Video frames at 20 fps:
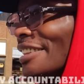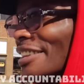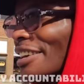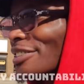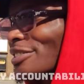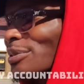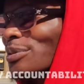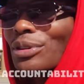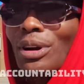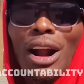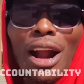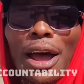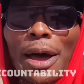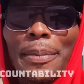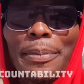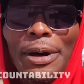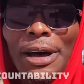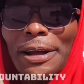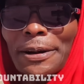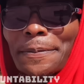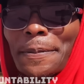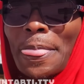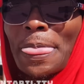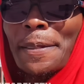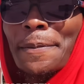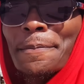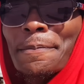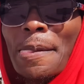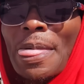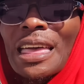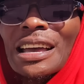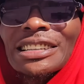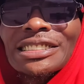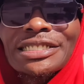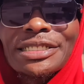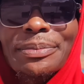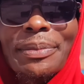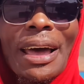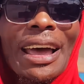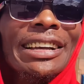that subscribe button,
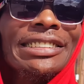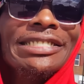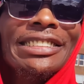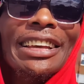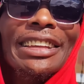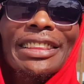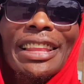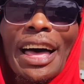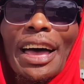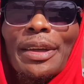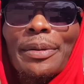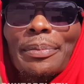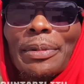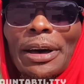smash that like